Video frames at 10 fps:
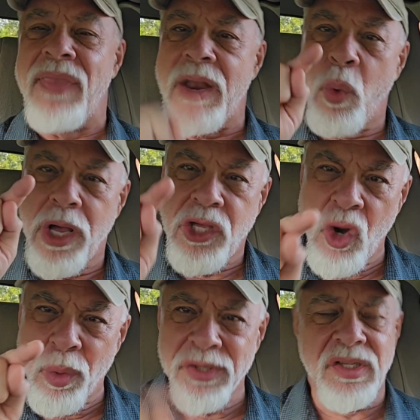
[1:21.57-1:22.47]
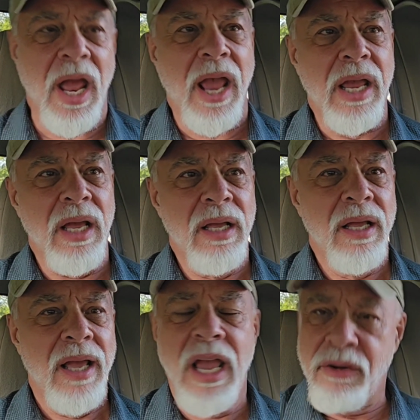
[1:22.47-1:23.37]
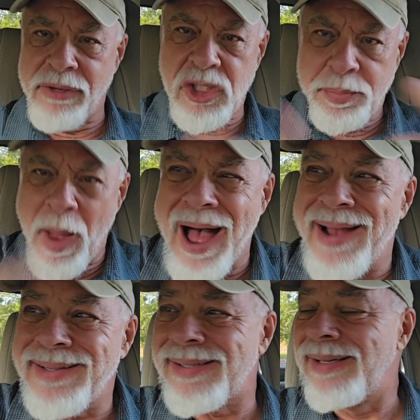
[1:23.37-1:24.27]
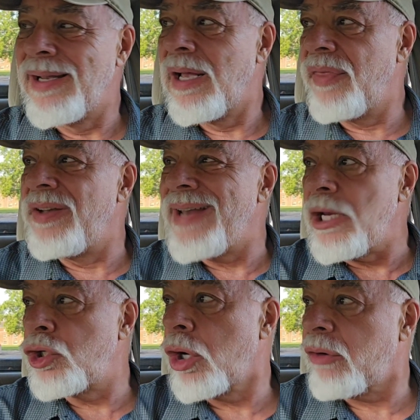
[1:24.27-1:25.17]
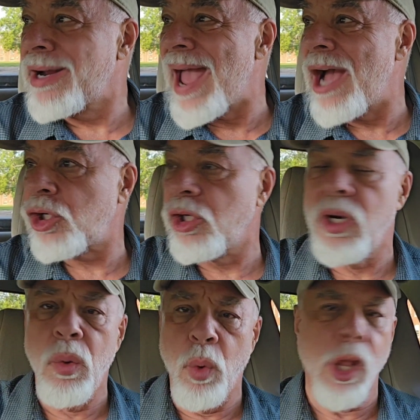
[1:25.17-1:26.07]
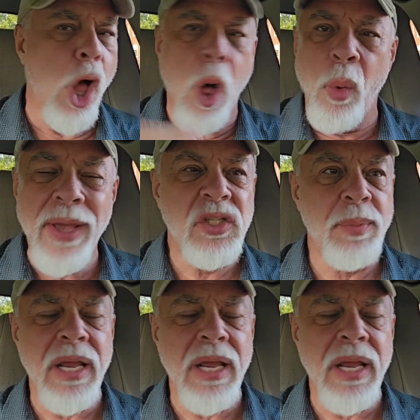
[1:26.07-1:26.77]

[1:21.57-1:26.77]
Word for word: And then what you will say in response the knee jerk reaction will always